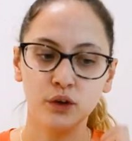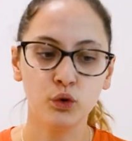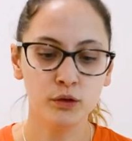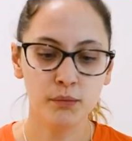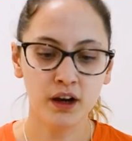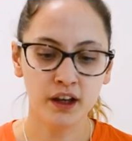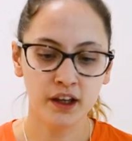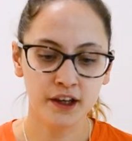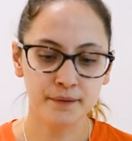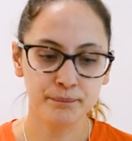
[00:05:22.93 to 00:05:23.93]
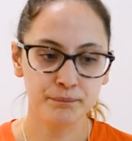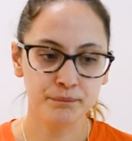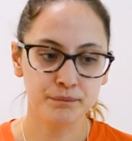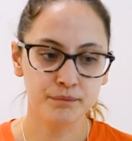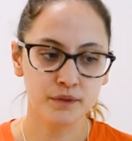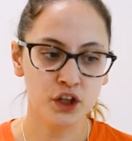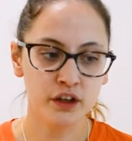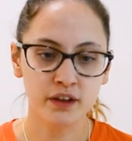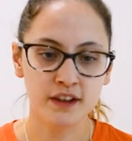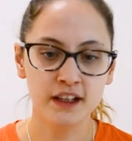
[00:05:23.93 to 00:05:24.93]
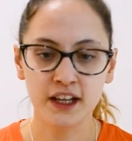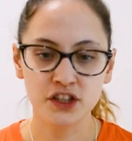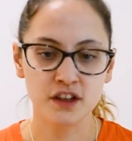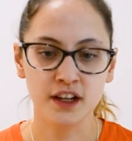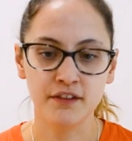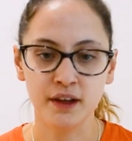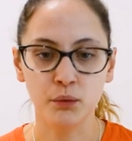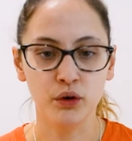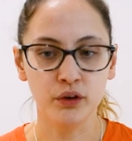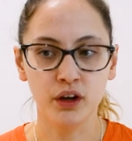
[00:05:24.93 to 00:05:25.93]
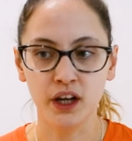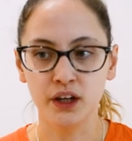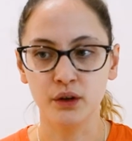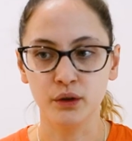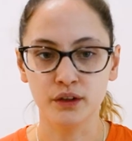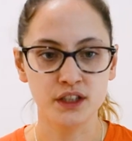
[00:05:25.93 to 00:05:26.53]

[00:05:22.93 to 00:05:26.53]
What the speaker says: All my university lectures and everything were online and on